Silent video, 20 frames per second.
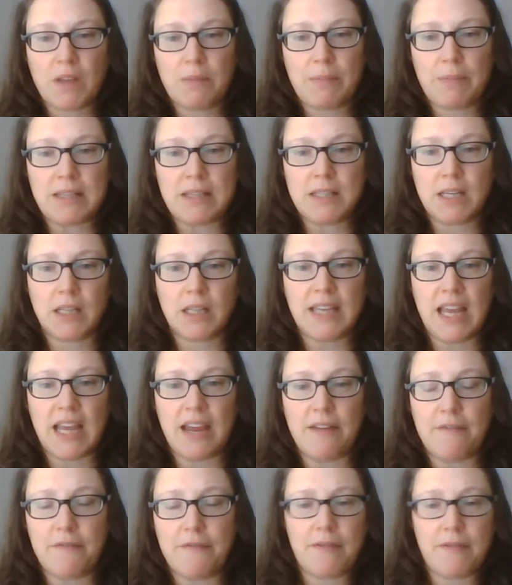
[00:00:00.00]
basically
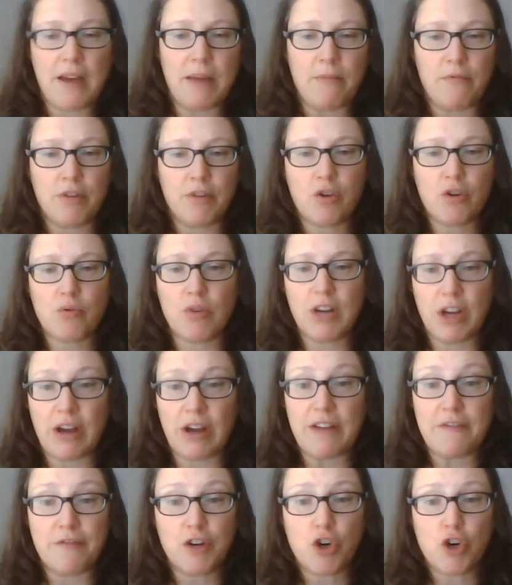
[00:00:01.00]
I've
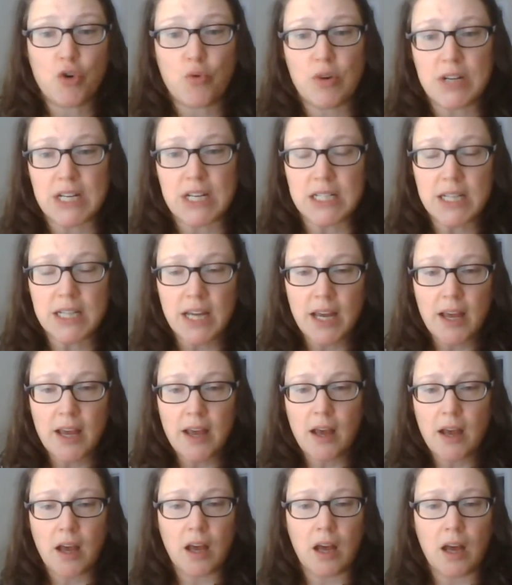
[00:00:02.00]
recorded
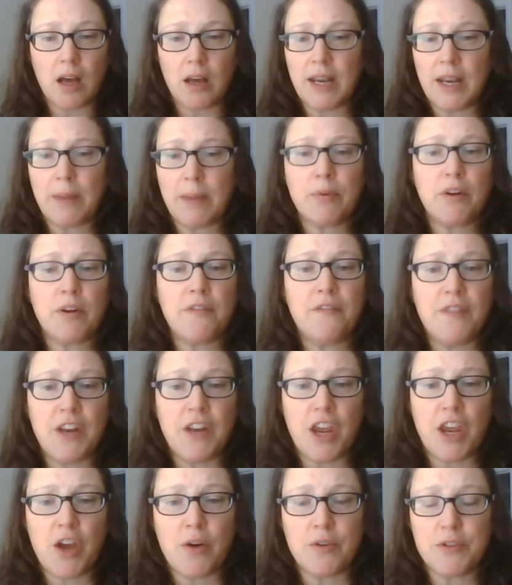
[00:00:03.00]
a number of
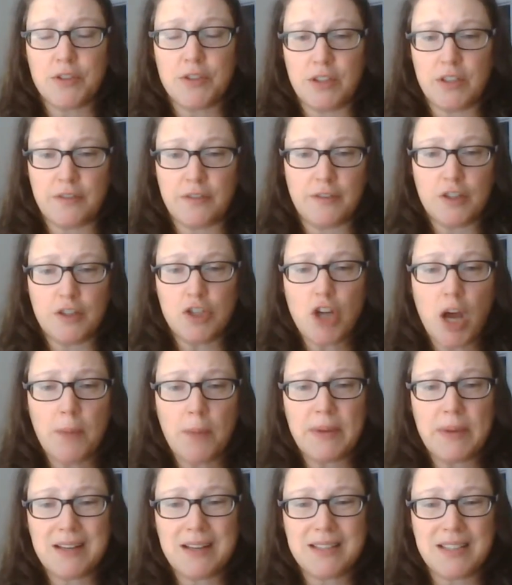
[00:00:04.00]
videos on different
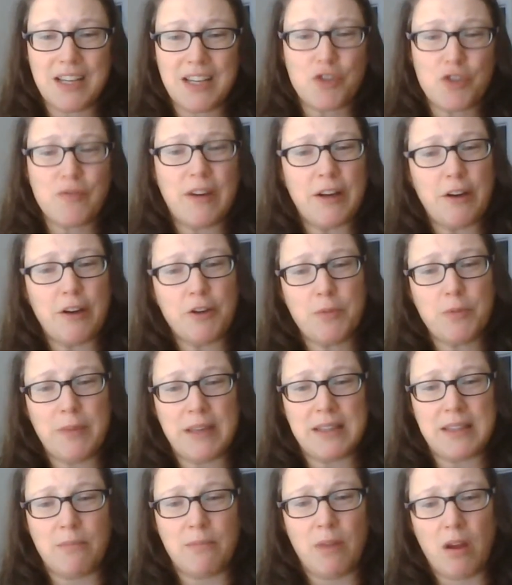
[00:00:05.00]
topics. I try not to
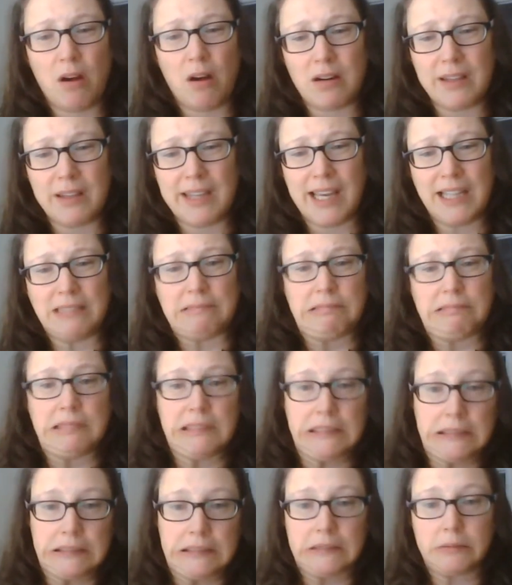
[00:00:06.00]
make them longer
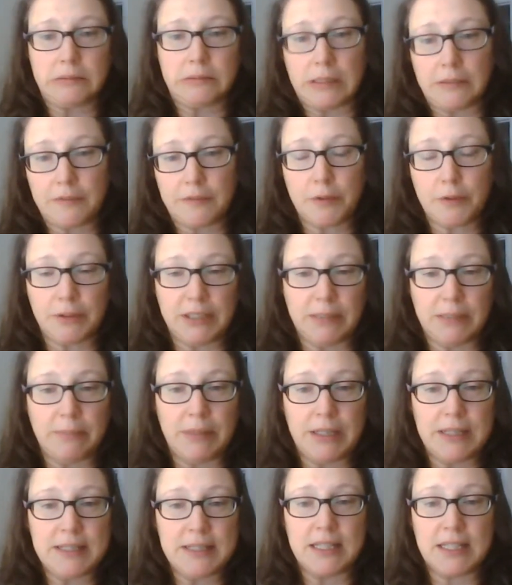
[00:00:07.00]
than 12, 13
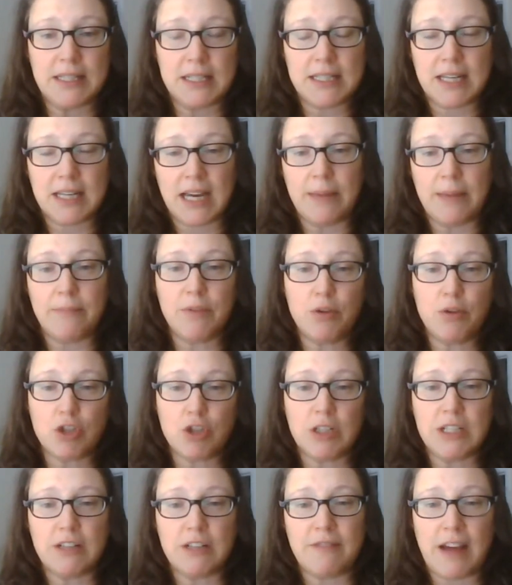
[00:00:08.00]
minutes at the time,
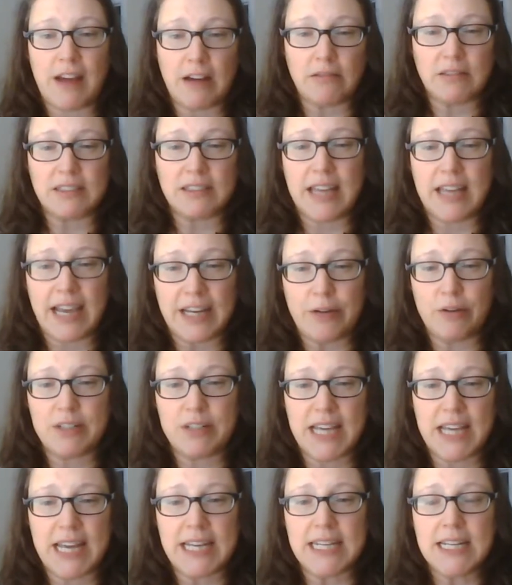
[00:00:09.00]
usually around 9 or
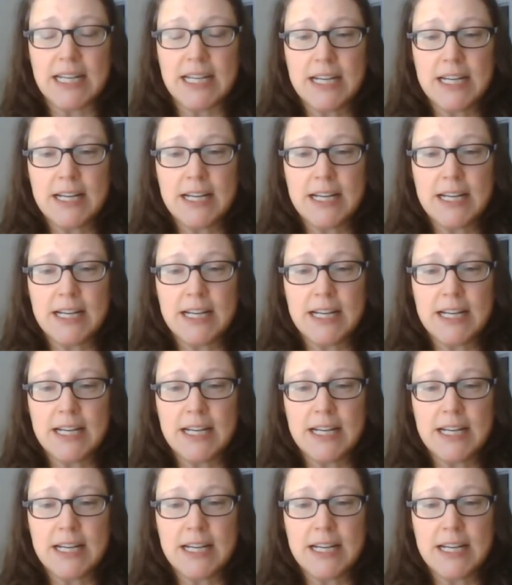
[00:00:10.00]
10.